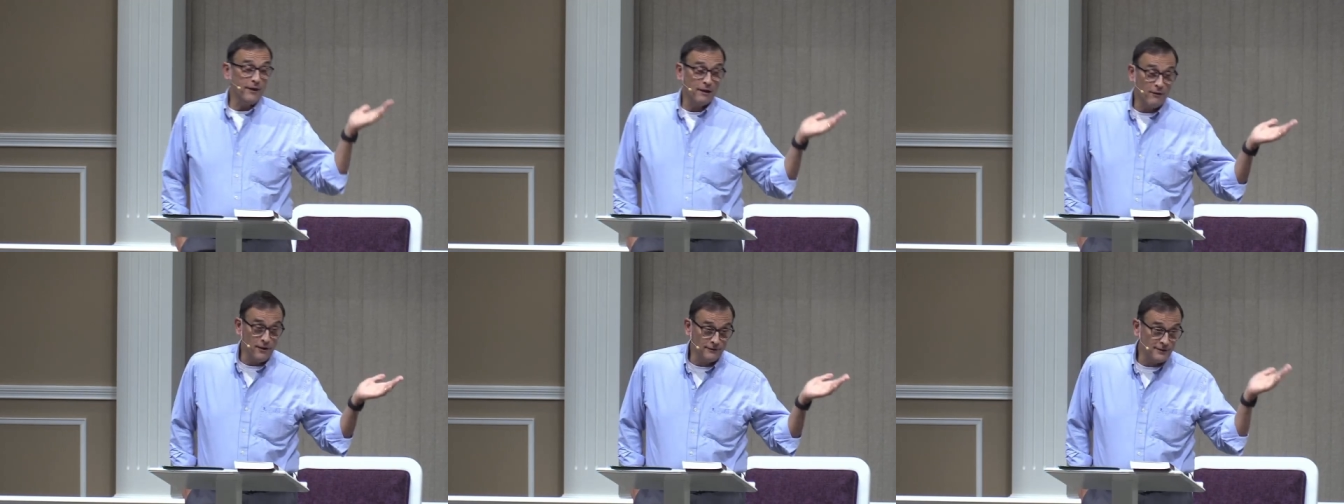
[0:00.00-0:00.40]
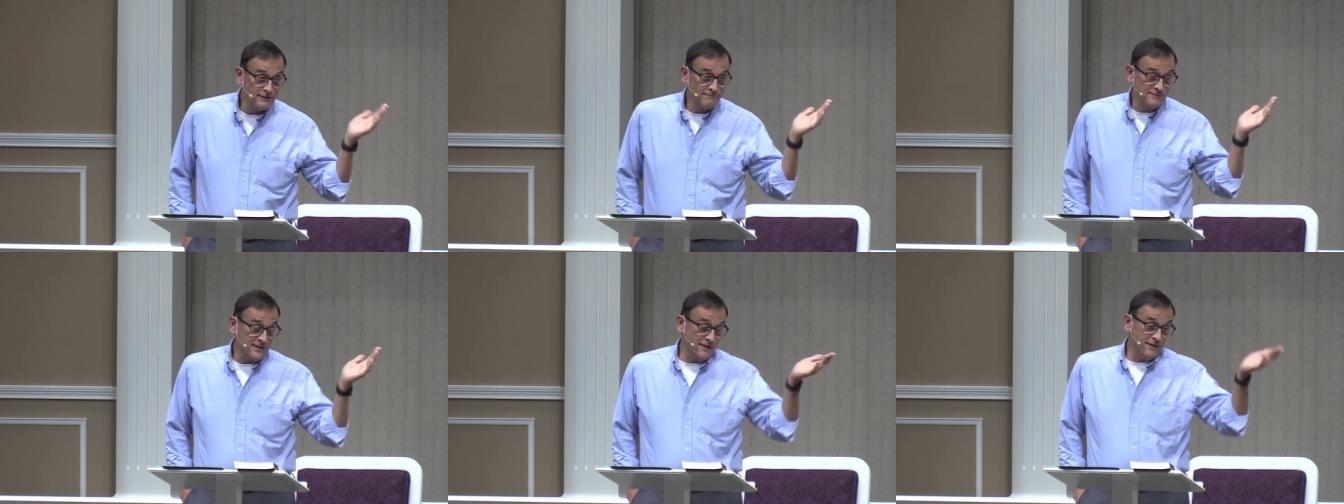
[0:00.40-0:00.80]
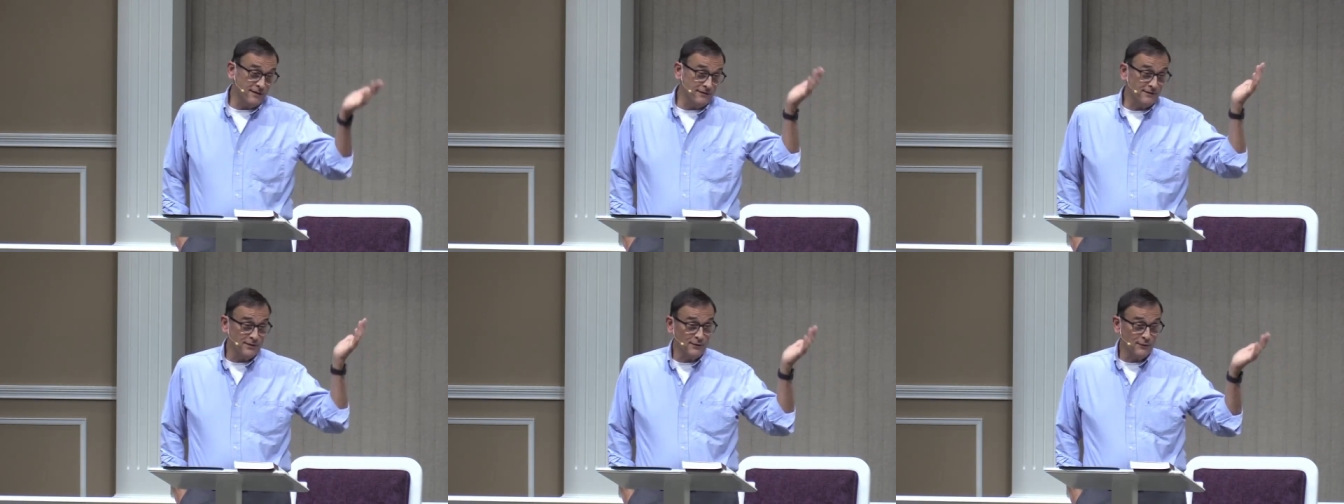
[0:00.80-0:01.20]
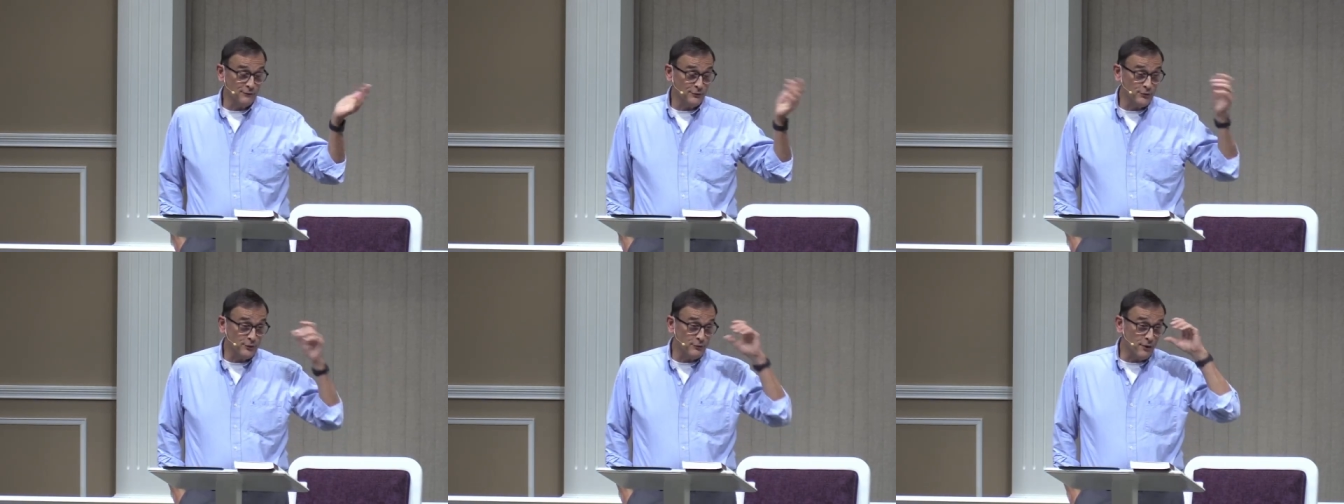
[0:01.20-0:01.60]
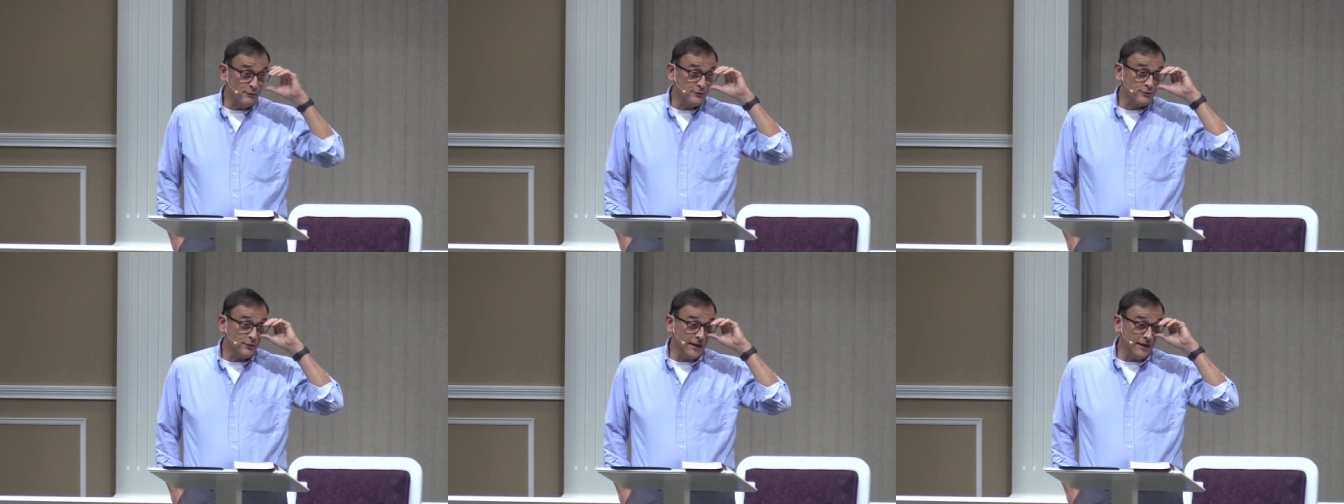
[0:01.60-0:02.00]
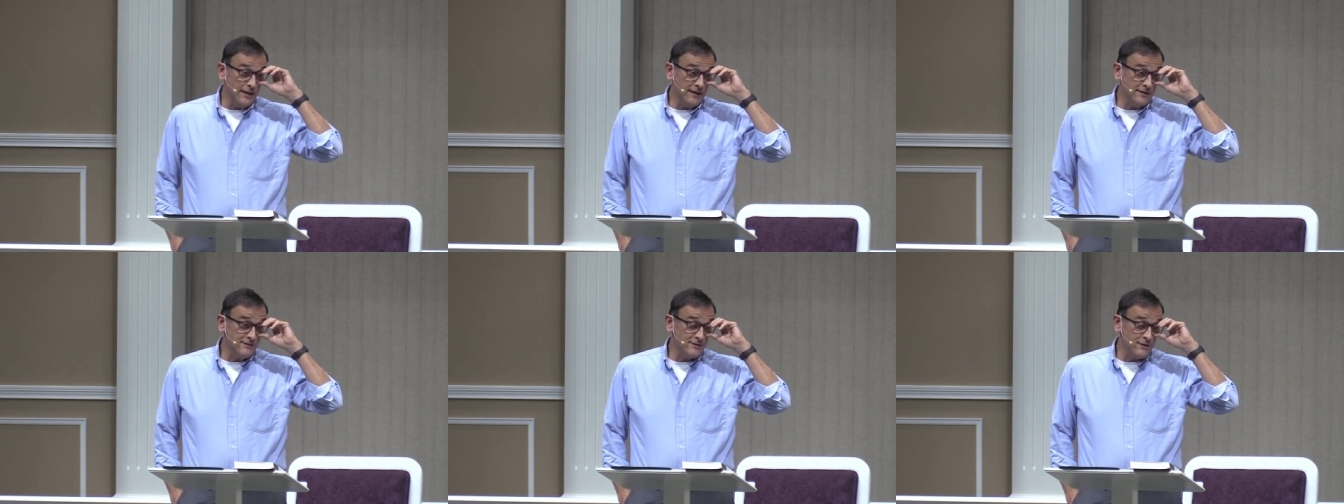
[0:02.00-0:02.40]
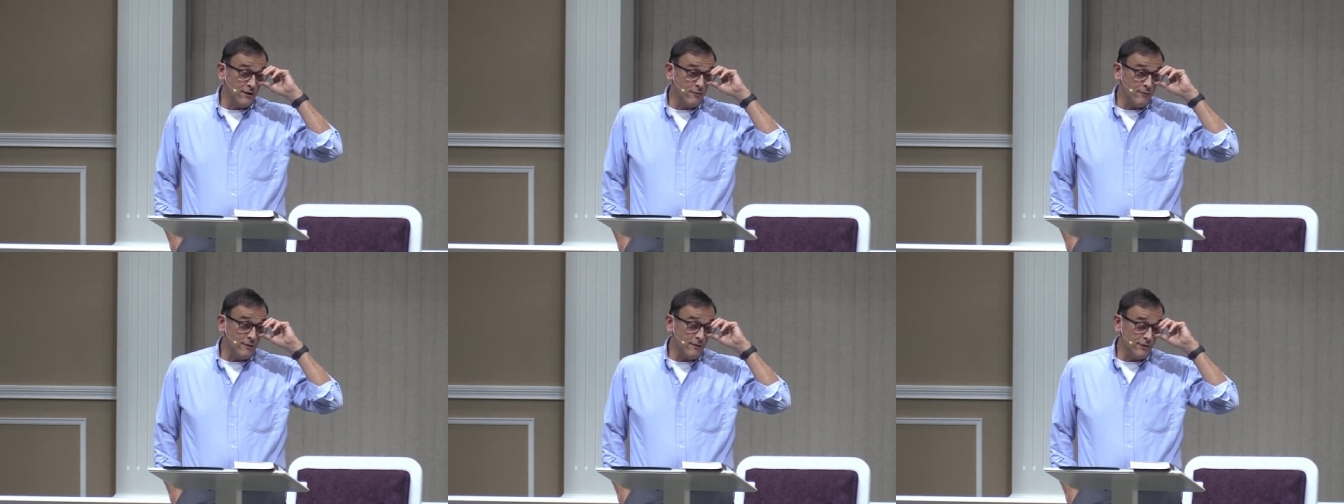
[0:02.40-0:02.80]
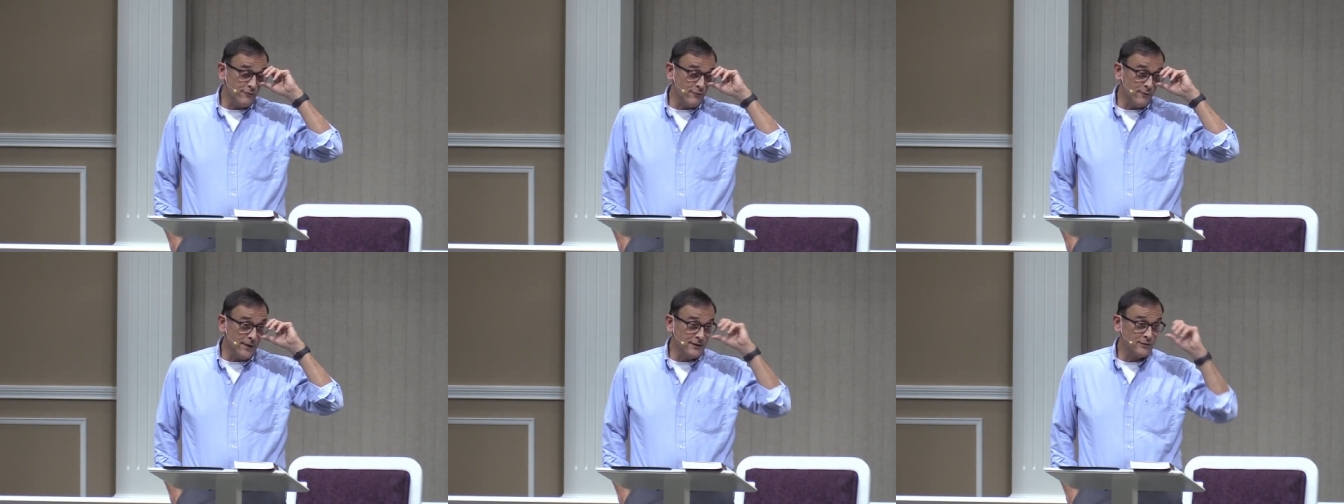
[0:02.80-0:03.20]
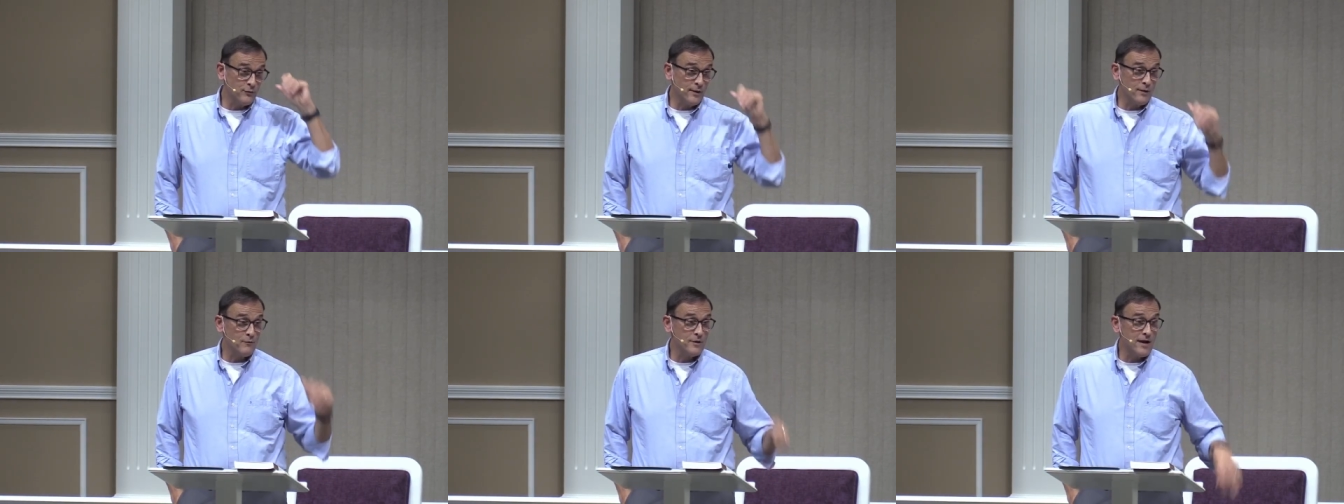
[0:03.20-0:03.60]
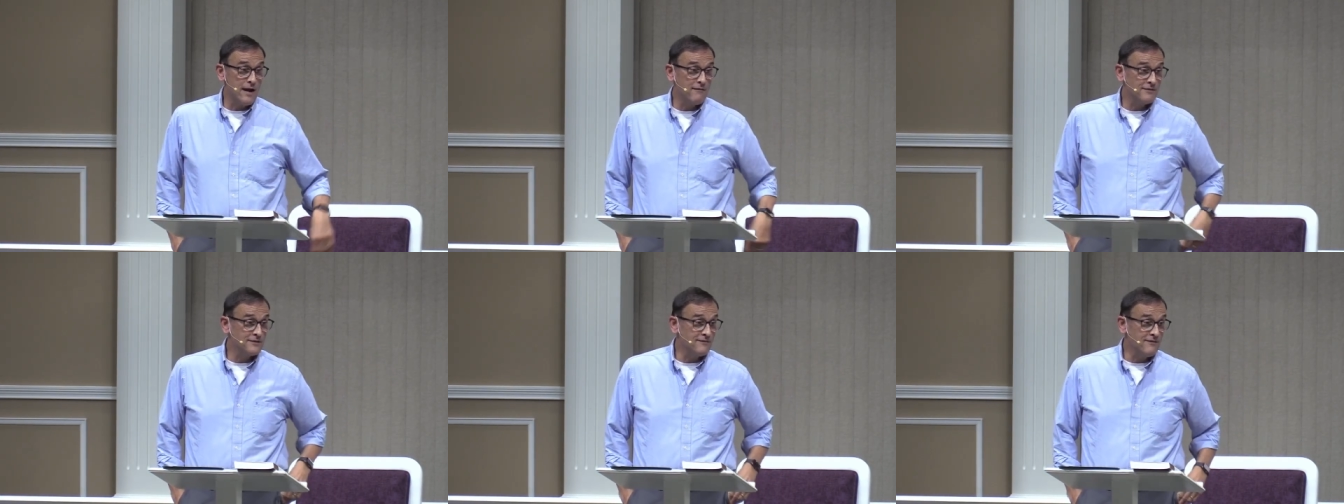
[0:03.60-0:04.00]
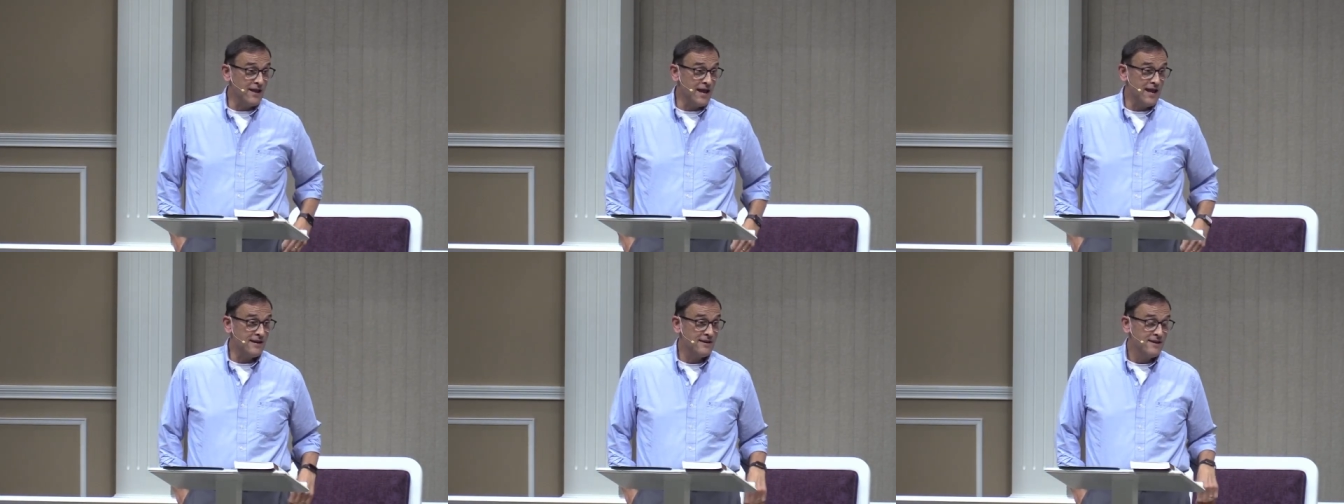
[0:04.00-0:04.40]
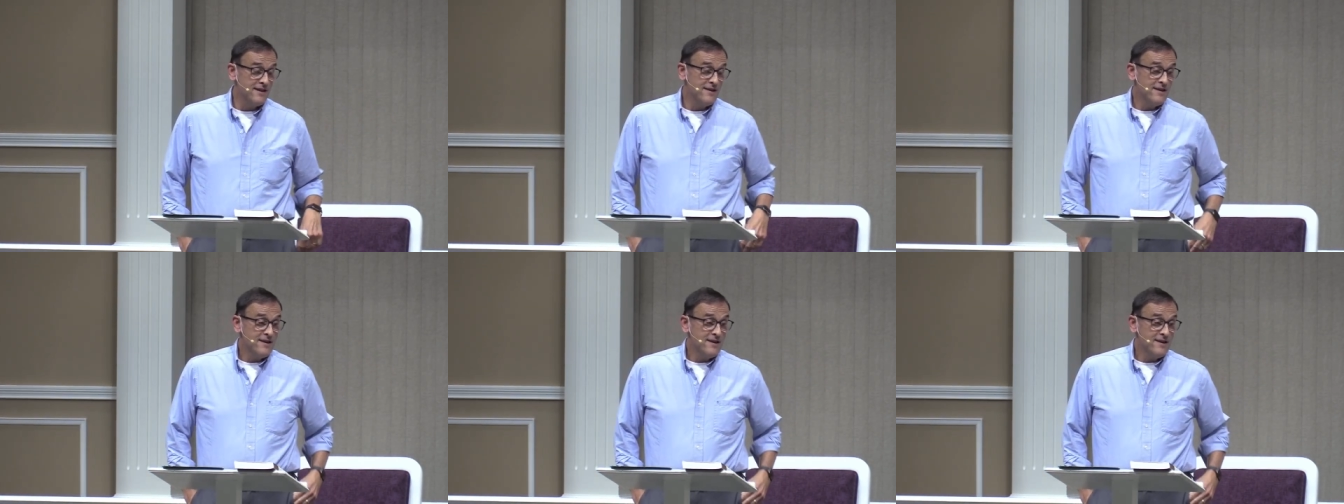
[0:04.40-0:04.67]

They called it, uh, you know, judo training. And so we went through about 21 hours of that.